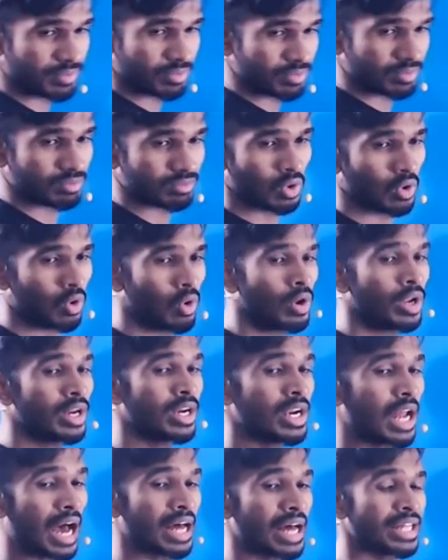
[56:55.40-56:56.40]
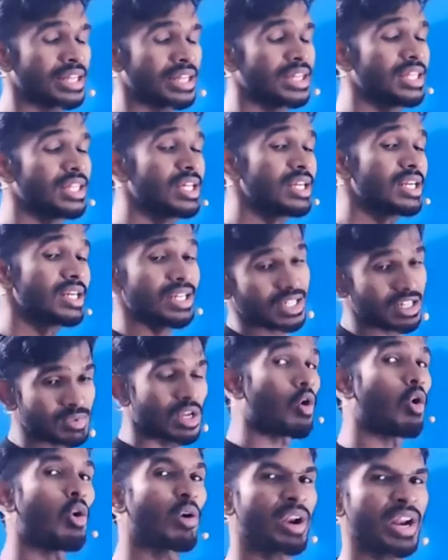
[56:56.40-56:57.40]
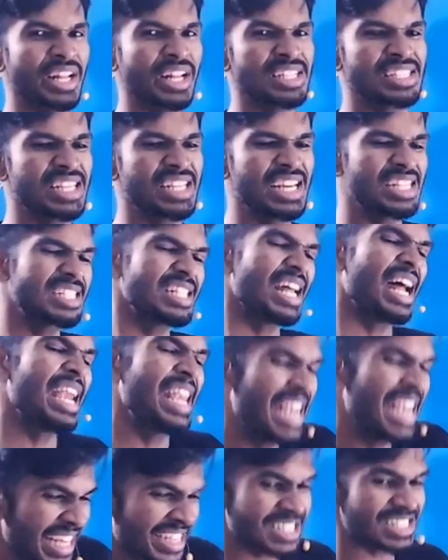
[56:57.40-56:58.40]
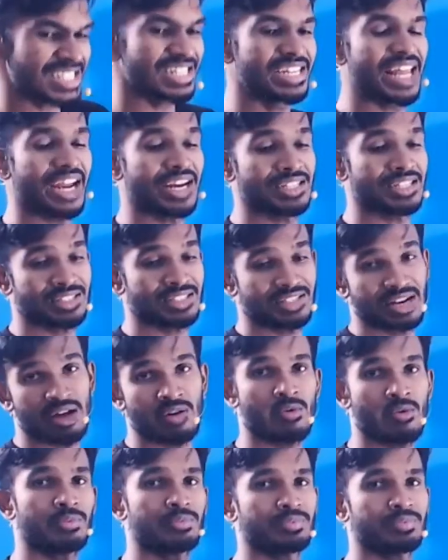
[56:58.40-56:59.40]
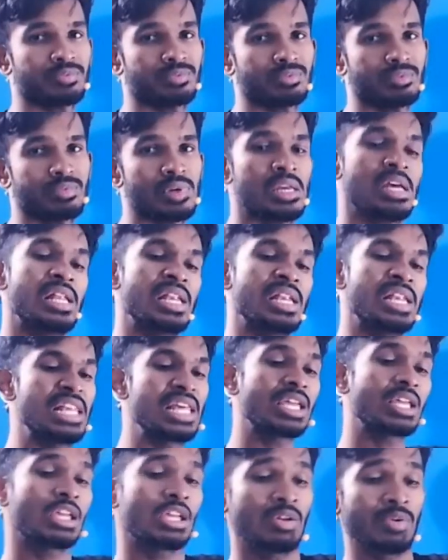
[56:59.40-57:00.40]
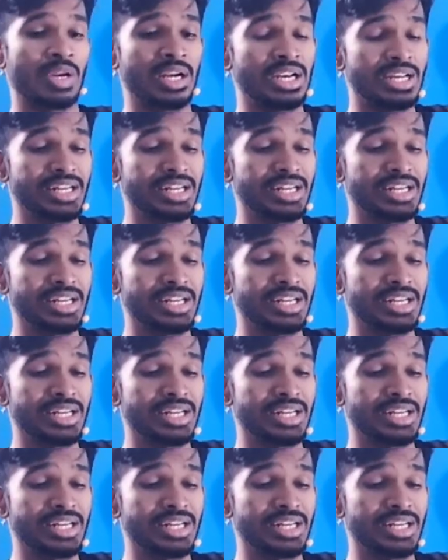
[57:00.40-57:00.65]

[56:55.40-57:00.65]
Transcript: Or in other terms, orange seeds are less dense now. Liquid is